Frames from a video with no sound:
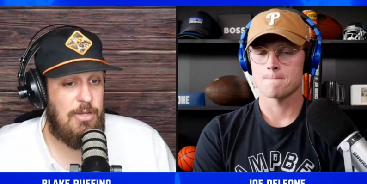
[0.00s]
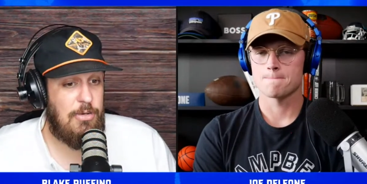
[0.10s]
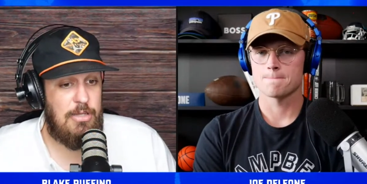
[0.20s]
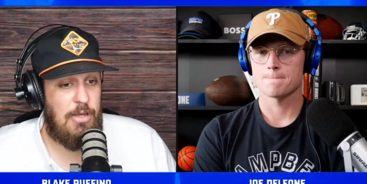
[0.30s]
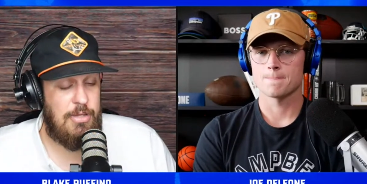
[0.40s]
Speaker 1: on,
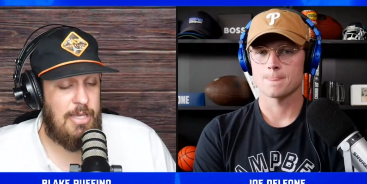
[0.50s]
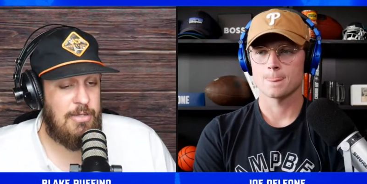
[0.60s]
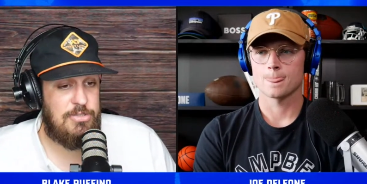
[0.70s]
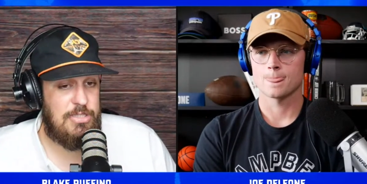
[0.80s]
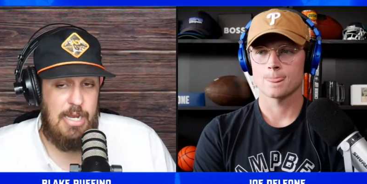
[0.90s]
a, on the
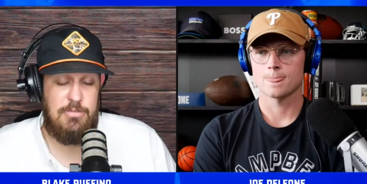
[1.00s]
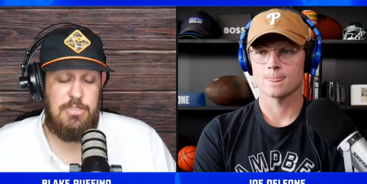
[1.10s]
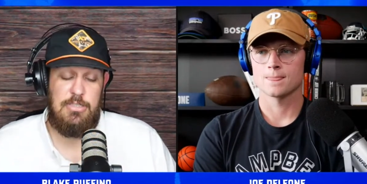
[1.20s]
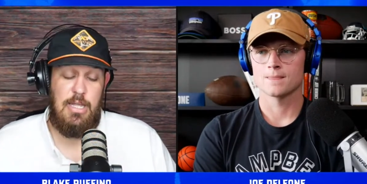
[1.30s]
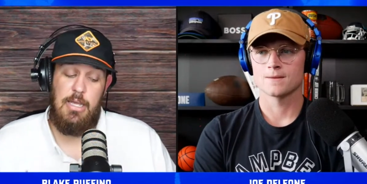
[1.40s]
interstate. I was
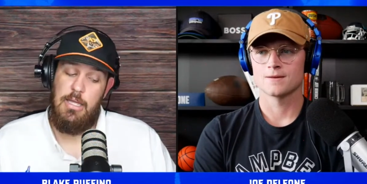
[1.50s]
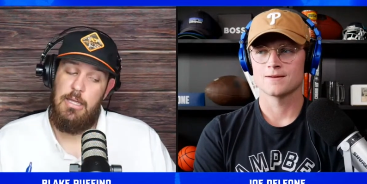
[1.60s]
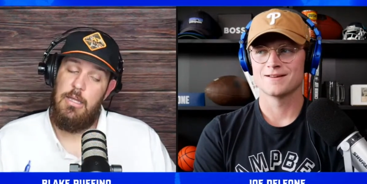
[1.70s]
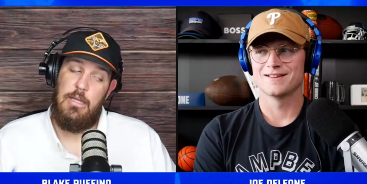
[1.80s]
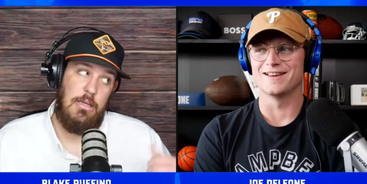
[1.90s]
just like,
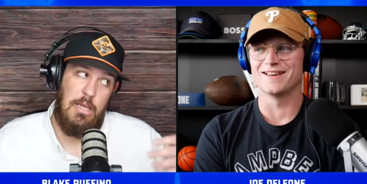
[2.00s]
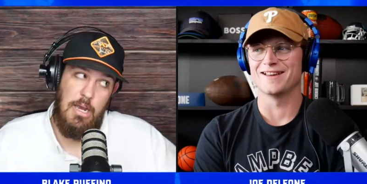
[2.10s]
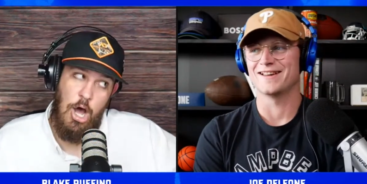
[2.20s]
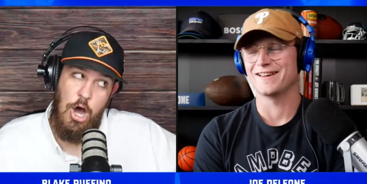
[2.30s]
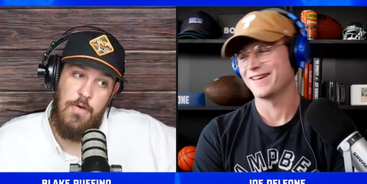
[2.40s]
get
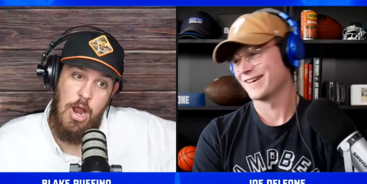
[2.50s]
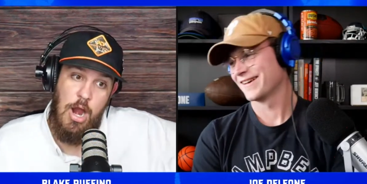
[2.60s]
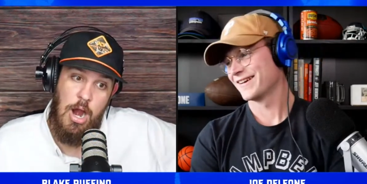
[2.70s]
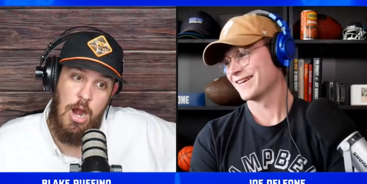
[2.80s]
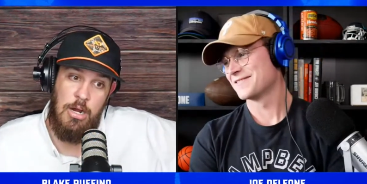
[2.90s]

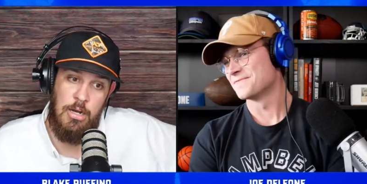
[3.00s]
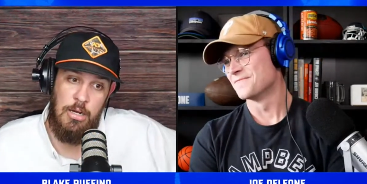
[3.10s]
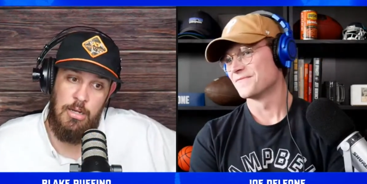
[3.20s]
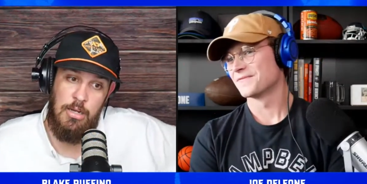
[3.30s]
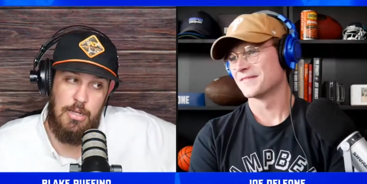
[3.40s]
over,
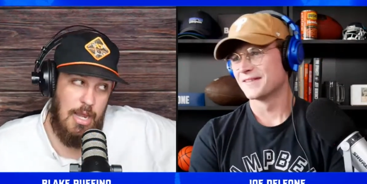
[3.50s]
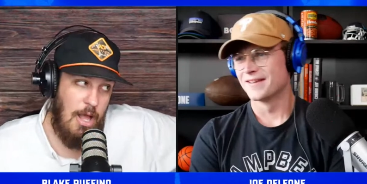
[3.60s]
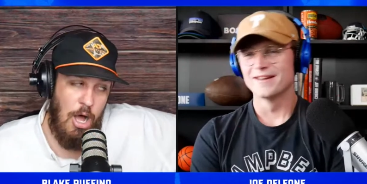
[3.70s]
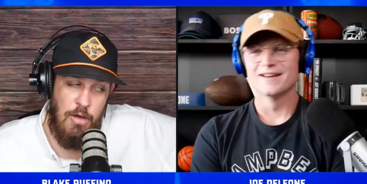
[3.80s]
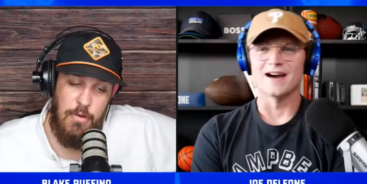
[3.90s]
get
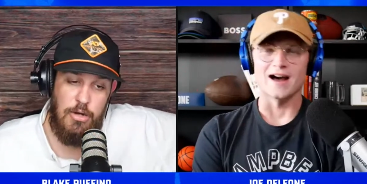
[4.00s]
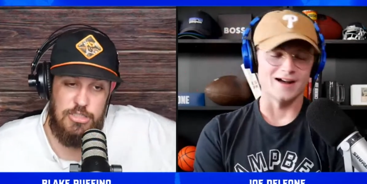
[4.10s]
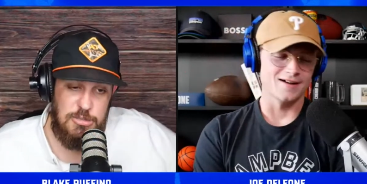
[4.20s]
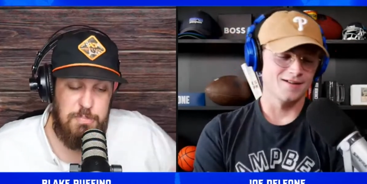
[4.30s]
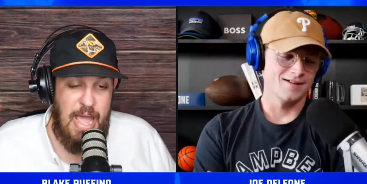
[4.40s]
over,
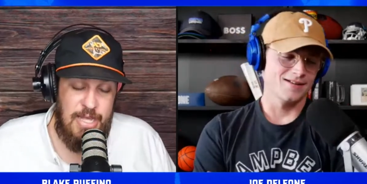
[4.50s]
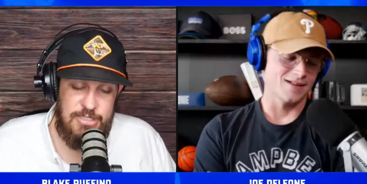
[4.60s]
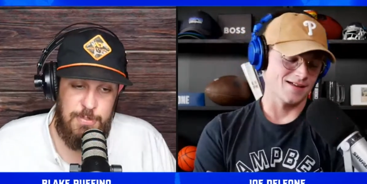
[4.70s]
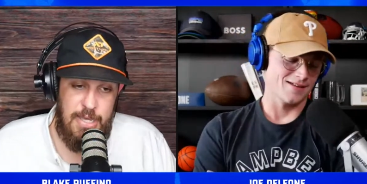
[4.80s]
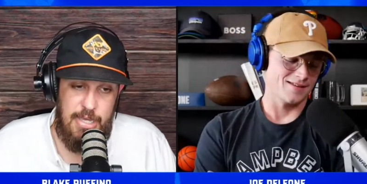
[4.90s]
just
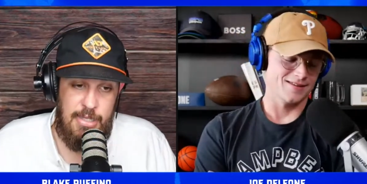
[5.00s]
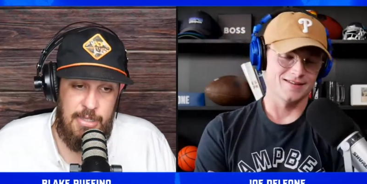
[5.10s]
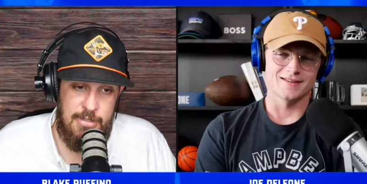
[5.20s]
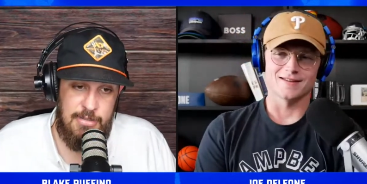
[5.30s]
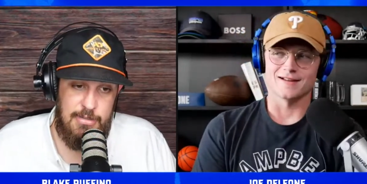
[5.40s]
pass me.
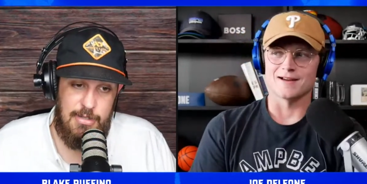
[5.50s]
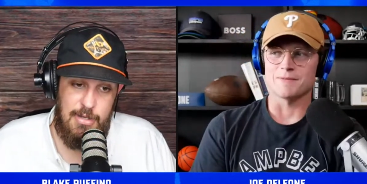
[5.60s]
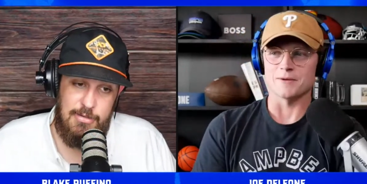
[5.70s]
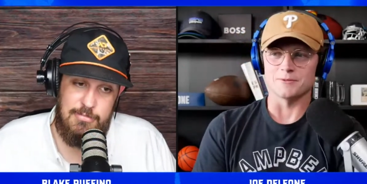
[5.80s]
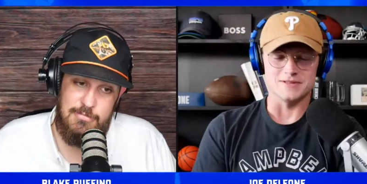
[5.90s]
I'd
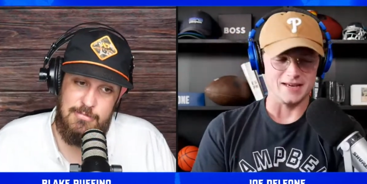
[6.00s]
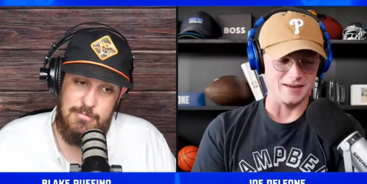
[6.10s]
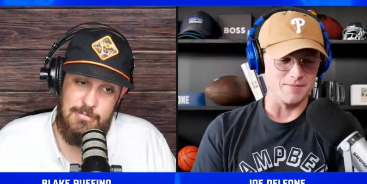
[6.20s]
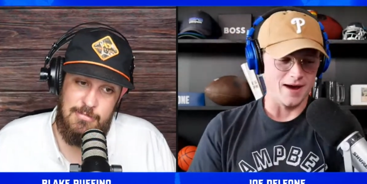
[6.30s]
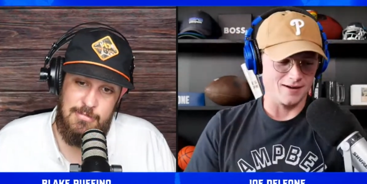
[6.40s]
probably be
Speaker 2: taking
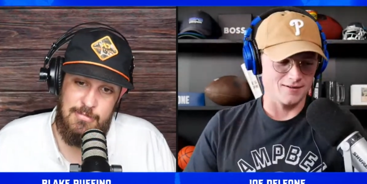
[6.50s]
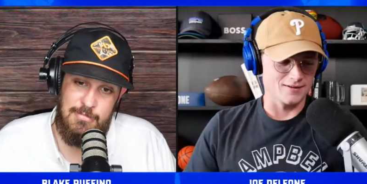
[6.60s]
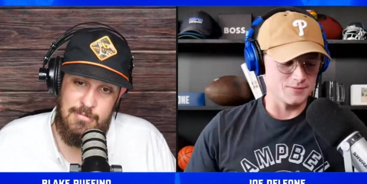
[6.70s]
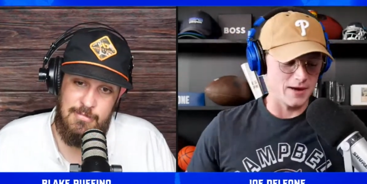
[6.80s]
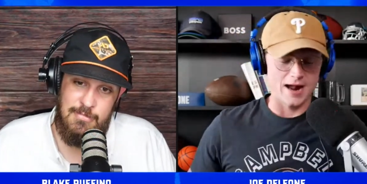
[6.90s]
back
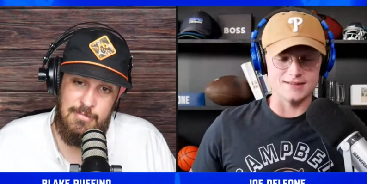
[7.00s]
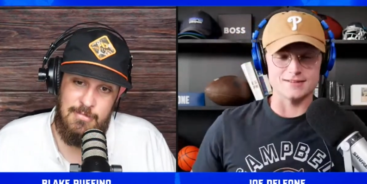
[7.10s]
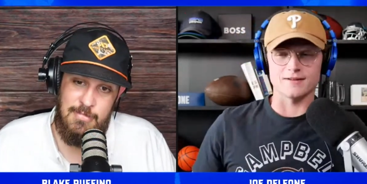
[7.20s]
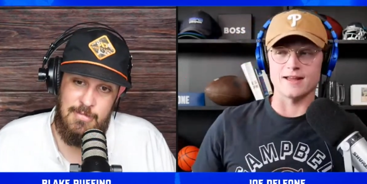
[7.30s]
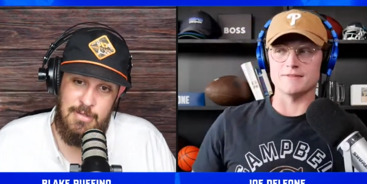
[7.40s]
roads, man. I still
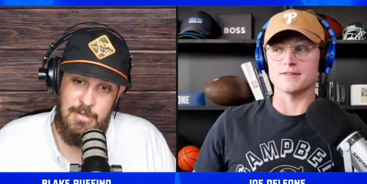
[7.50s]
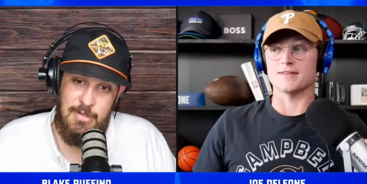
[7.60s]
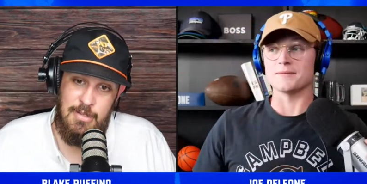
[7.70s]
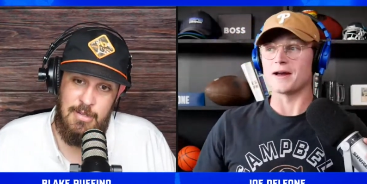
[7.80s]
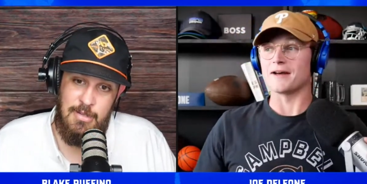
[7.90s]
can't even think
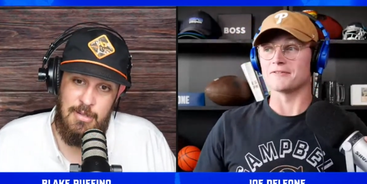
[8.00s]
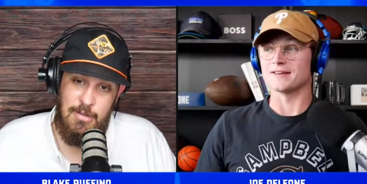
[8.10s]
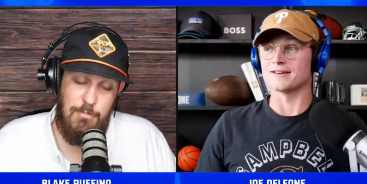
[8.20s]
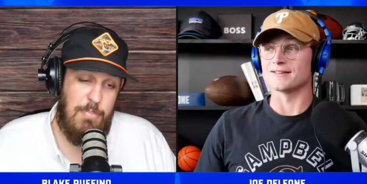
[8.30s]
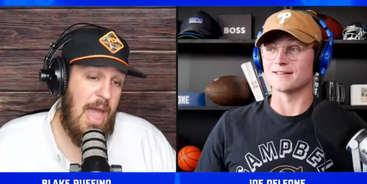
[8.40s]
about having
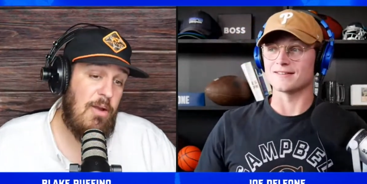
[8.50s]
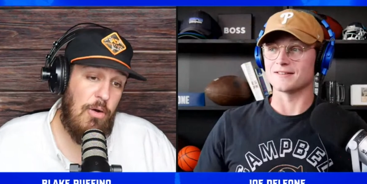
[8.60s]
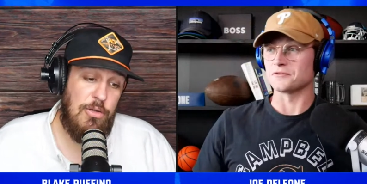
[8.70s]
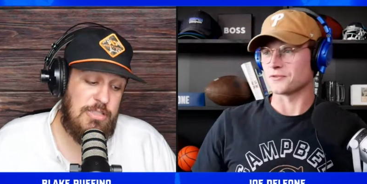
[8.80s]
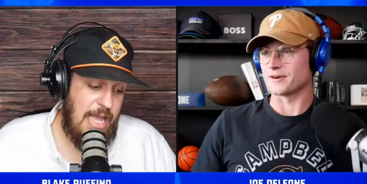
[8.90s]
kids.
Speaker 1: It's back
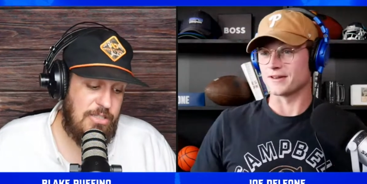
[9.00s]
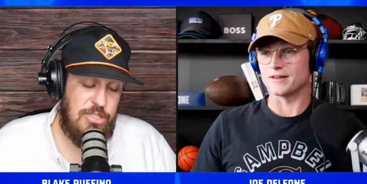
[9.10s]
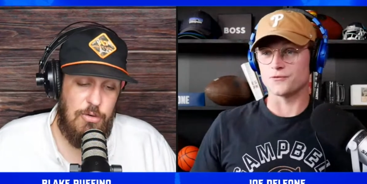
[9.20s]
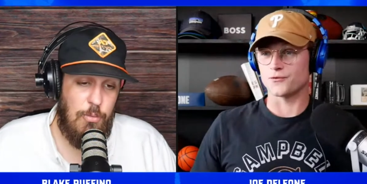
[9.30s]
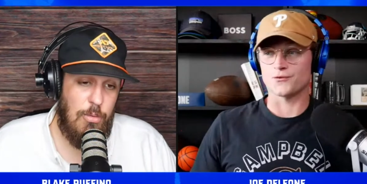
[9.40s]
roads
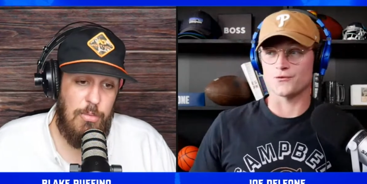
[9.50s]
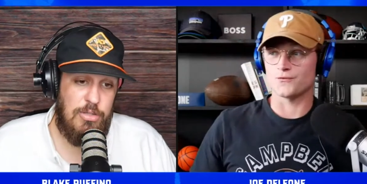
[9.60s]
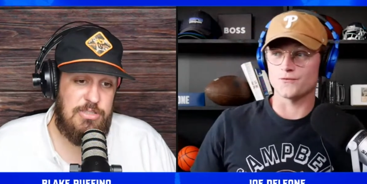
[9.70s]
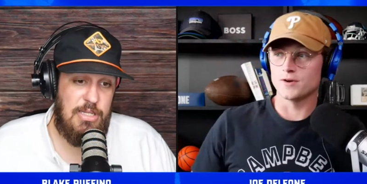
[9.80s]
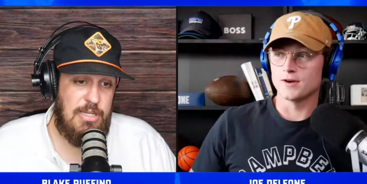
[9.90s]
actually are where
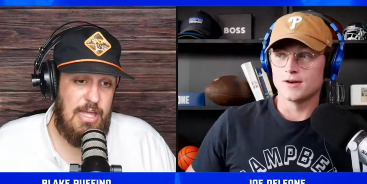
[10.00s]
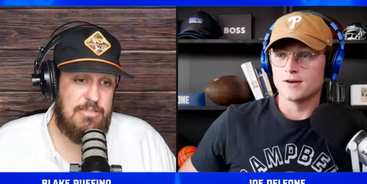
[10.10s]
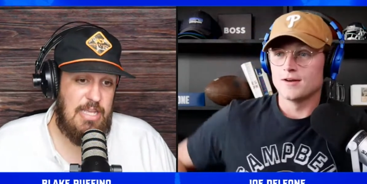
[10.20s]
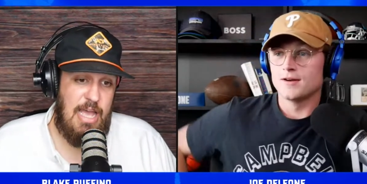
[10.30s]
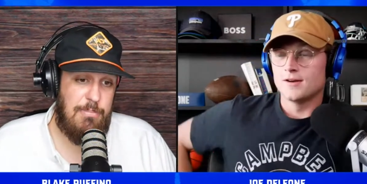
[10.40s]
most of the
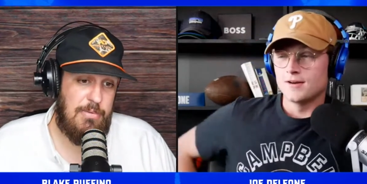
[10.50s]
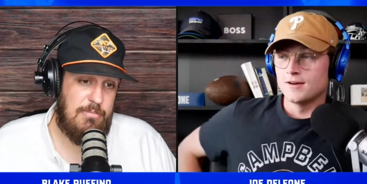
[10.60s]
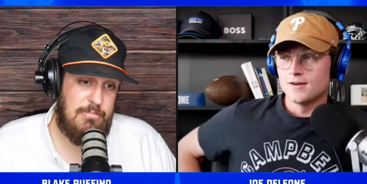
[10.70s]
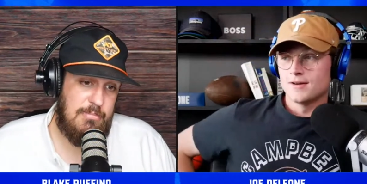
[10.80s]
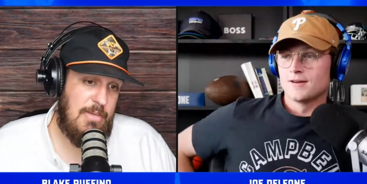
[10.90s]
deaths happen
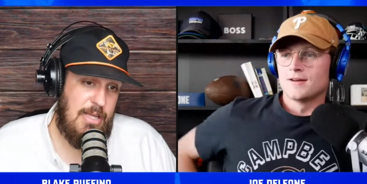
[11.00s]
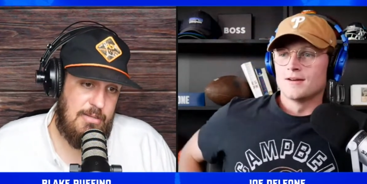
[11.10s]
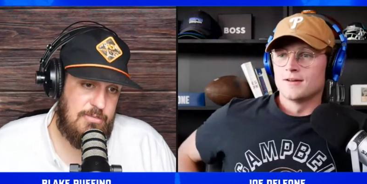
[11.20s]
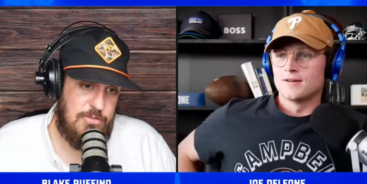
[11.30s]
and